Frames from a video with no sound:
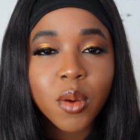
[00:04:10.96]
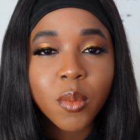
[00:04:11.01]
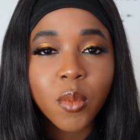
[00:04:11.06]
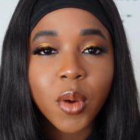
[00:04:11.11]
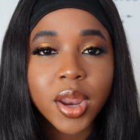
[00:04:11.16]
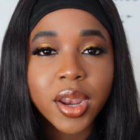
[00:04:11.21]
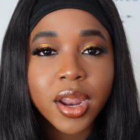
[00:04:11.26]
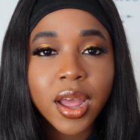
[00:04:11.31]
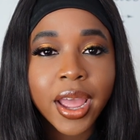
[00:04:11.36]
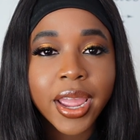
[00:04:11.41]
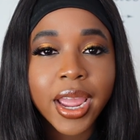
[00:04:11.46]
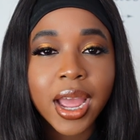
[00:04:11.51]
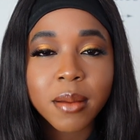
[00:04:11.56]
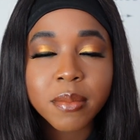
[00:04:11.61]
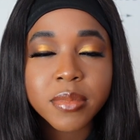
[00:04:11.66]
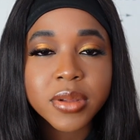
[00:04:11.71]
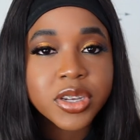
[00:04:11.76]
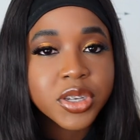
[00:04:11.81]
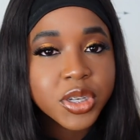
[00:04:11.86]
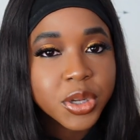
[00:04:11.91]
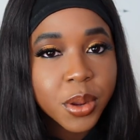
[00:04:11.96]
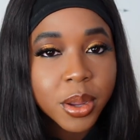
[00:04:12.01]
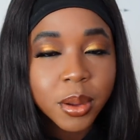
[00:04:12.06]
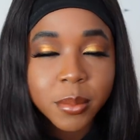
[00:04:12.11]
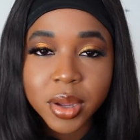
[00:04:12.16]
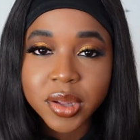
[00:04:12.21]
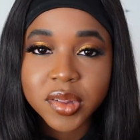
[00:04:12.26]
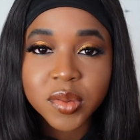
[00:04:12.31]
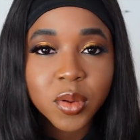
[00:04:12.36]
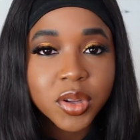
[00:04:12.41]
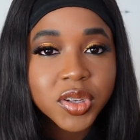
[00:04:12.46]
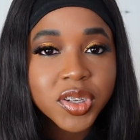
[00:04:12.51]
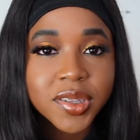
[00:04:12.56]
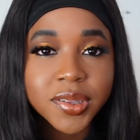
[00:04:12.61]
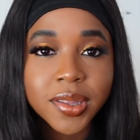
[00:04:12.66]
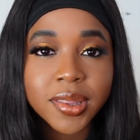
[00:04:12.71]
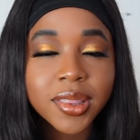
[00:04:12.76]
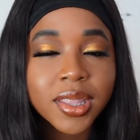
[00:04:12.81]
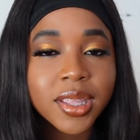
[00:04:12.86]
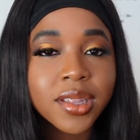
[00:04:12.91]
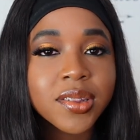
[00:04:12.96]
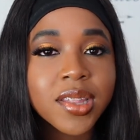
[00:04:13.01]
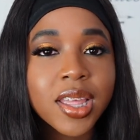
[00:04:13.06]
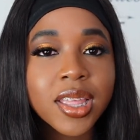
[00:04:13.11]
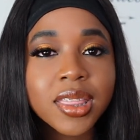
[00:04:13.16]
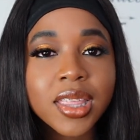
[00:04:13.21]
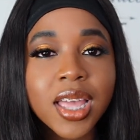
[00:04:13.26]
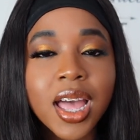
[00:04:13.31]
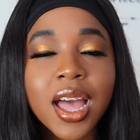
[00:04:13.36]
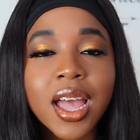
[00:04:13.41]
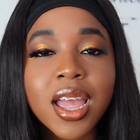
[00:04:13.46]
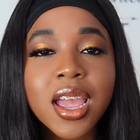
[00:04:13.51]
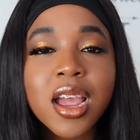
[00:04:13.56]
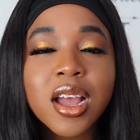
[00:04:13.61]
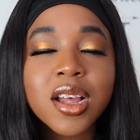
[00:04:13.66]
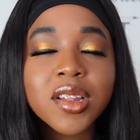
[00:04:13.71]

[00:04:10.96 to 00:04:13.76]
when I am doing my swatches and things like that.